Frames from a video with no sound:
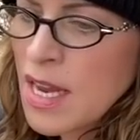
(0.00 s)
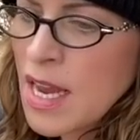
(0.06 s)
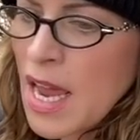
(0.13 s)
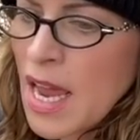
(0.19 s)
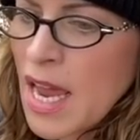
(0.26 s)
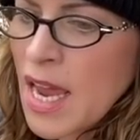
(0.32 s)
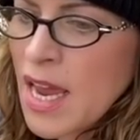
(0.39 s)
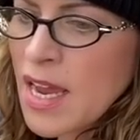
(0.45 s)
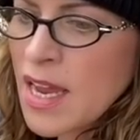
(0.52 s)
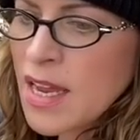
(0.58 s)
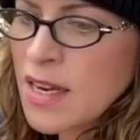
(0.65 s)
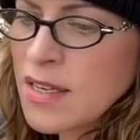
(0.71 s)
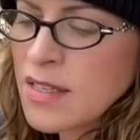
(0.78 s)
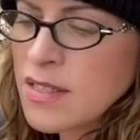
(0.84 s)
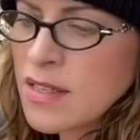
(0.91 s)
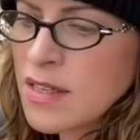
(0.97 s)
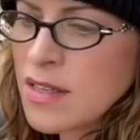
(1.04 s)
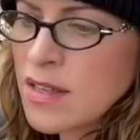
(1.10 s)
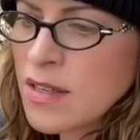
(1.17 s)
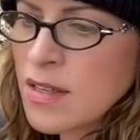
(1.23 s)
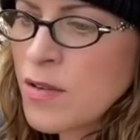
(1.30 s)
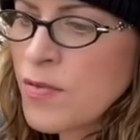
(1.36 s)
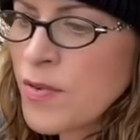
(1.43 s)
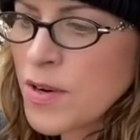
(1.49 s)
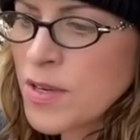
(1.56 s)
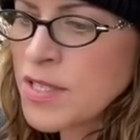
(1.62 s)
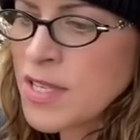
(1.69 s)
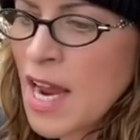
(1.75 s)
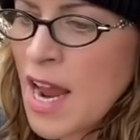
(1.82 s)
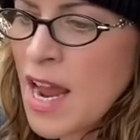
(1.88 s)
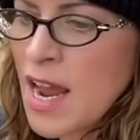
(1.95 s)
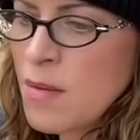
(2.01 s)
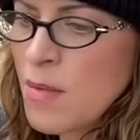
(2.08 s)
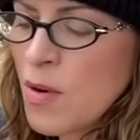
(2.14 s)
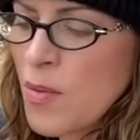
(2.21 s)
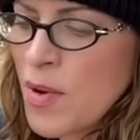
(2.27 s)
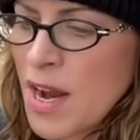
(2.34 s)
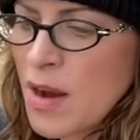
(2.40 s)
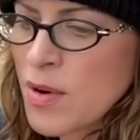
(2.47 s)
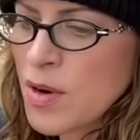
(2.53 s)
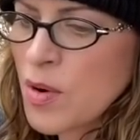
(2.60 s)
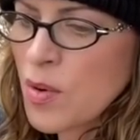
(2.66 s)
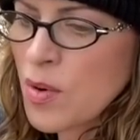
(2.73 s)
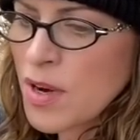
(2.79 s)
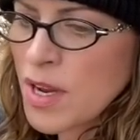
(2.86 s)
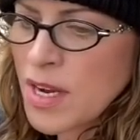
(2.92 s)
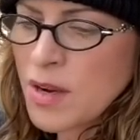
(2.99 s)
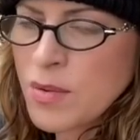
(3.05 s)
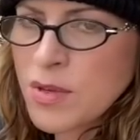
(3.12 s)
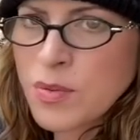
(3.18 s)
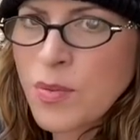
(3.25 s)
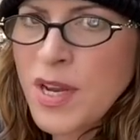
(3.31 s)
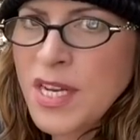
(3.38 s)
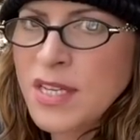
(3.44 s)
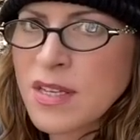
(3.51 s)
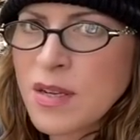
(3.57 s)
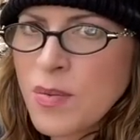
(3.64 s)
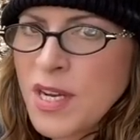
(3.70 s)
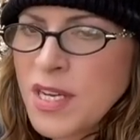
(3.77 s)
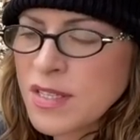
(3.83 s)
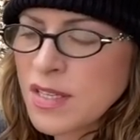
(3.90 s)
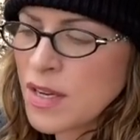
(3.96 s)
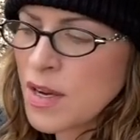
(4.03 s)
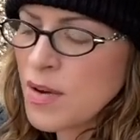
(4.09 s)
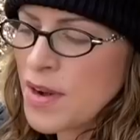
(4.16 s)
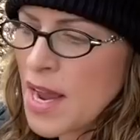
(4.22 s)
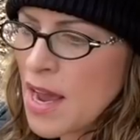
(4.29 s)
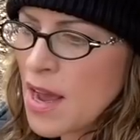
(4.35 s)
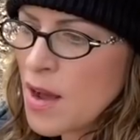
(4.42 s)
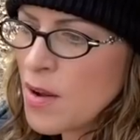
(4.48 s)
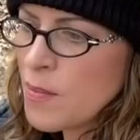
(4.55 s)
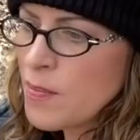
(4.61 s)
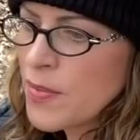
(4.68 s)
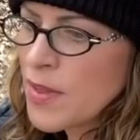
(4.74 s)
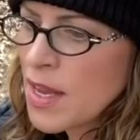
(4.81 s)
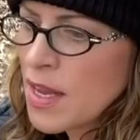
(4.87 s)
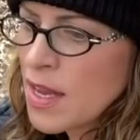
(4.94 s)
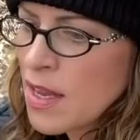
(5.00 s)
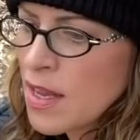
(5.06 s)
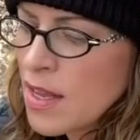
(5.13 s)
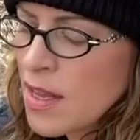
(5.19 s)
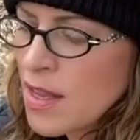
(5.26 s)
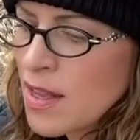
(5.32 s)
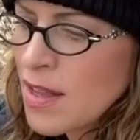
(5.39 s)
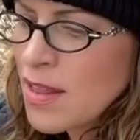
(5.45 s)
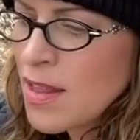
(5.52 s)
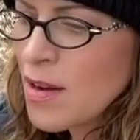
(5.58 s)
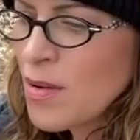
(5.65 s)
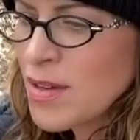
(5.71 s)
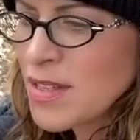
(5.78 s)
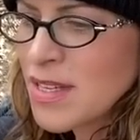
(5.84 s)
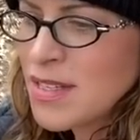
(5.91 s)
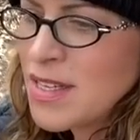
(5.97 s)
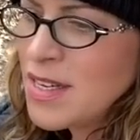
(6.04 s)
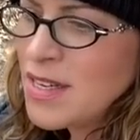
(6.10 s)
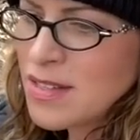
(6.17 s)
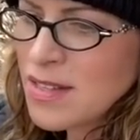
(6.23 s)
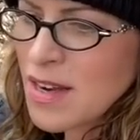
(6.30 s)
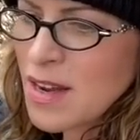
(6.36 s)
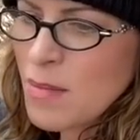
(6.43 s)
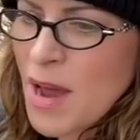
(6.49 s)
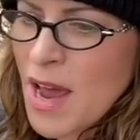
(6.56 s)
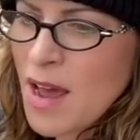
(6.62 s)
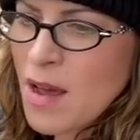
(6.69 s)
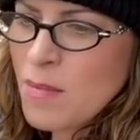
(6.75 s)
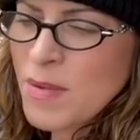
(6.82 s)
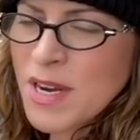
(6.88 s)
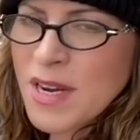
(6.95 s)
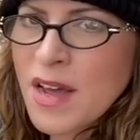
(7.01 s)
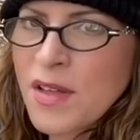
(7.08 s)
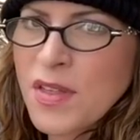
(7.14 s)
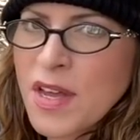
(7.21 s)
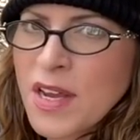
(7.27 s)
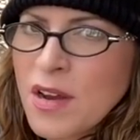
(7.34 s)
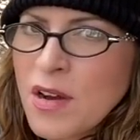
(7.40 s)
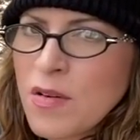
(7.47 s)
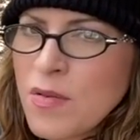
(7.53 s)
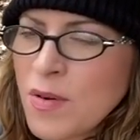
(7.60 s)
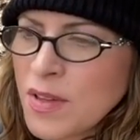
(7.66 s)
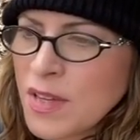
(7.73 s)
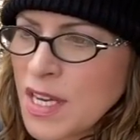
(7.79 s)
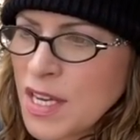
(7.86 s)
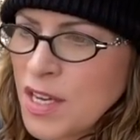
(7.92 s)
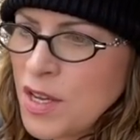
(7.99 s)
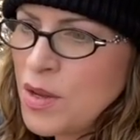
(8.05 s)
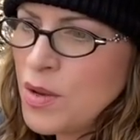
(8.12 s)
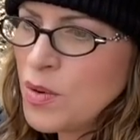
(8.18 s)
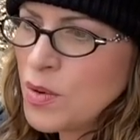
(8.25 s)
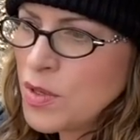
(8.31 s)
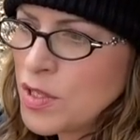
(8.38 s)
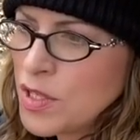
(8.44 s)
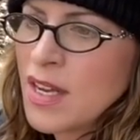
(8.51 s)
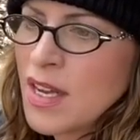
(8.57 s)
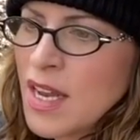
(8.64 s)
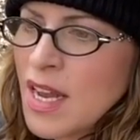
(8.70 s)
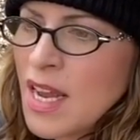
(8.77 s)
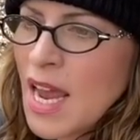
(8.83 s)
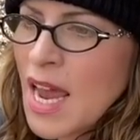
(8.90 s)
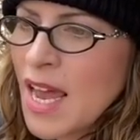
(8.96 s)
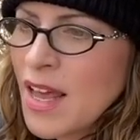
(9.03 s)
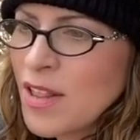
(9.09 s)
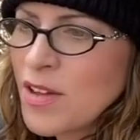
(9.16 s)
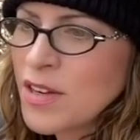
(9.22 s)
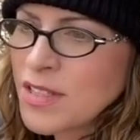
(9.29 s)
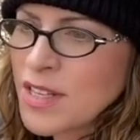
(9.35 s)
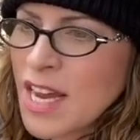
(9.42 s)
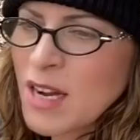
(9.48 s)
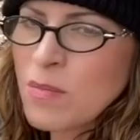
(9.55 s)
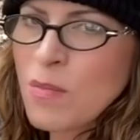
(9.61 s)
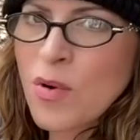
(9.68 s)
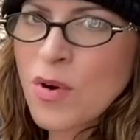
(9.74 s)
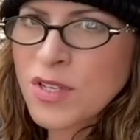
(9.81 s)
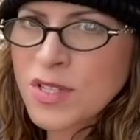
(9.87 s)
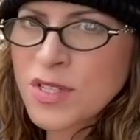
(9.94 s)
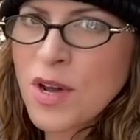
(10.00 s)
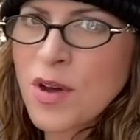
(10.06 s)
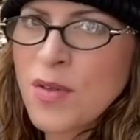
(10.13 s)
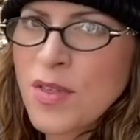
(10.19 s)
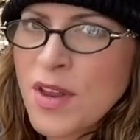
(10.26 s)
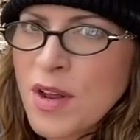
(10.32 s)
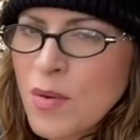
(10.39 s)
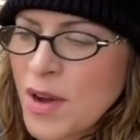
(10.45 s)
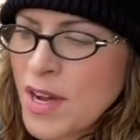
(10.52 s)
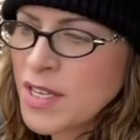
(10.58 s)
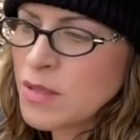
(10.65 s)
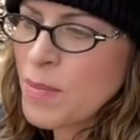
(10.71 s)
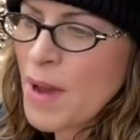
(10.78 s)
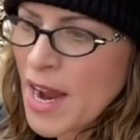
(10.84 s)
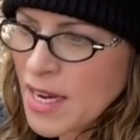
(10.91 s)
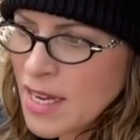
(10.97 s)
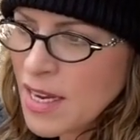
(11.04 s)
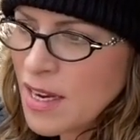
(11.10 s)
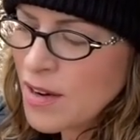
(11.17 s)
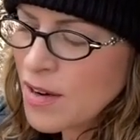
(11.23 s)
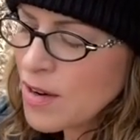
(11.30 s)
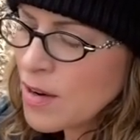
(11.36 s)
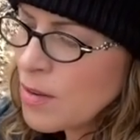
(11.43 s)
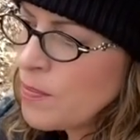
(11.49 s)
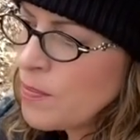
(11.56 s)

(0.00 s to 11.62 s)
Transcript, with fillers: And the first time when I recorded, it was weeks and weeks ago now, there was a decent amount, but nothing overly huge. It looked like more snow than it was back here.